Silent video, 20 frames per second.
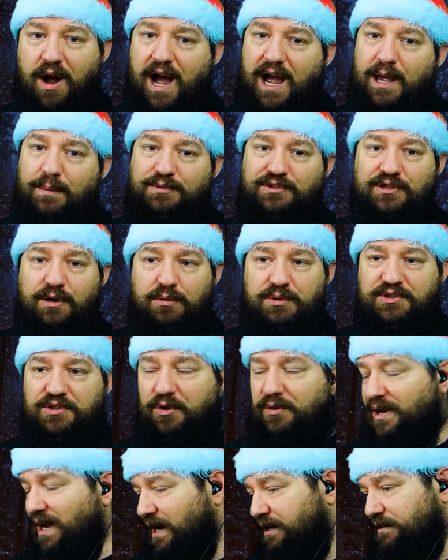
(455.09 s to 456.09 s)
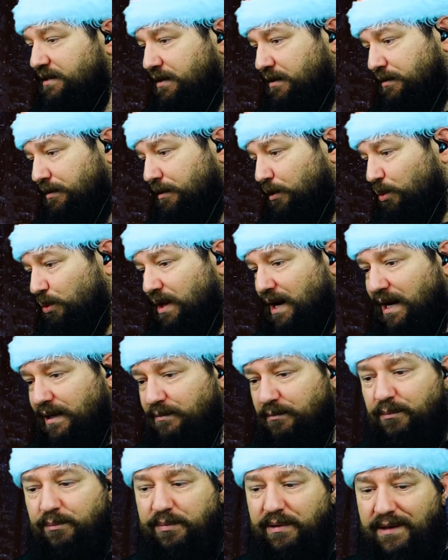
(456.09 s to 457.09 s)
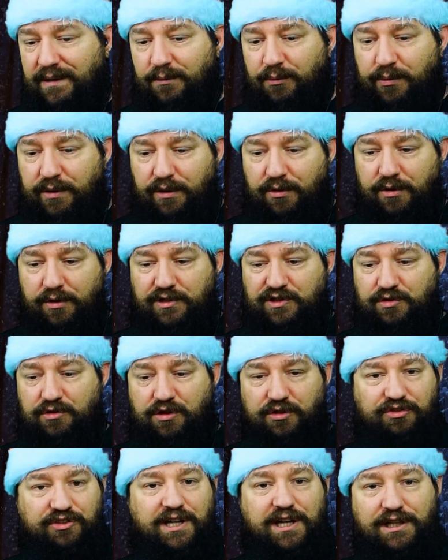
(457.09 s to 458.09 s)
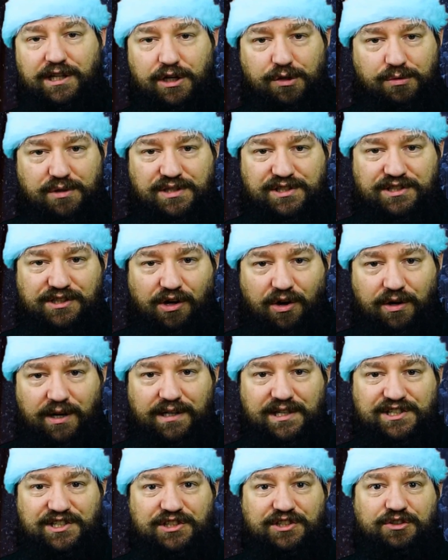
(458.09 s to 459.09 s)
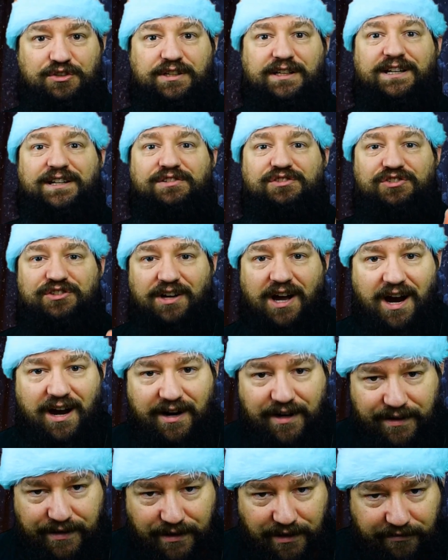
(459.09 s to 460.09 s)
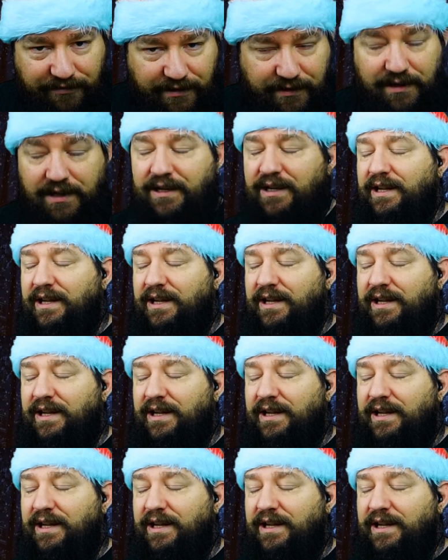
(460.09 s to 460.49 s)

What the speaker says: I am so sorry I didn't know that, but we're going to continue the song and listen to the entirety of it,